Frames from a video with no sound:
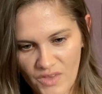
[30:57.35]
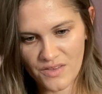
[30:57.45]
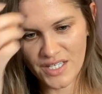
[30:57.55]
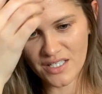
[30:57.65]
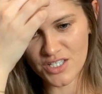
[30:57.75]

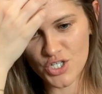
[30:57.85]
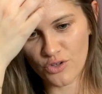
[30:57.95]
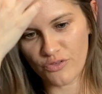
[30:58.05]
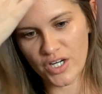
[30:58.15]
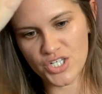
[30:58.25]
The
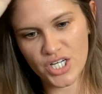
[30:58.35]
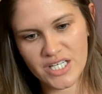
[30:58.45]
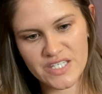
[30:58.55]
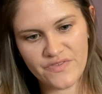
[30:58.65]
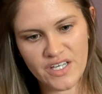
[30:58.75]
initial
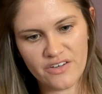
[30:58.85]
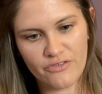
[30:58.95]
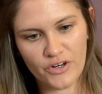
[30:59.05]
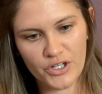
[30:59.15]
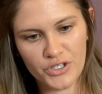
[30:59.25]
franchise fee
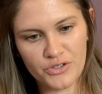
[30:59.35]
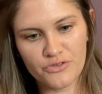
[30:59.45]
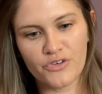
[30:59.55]
for new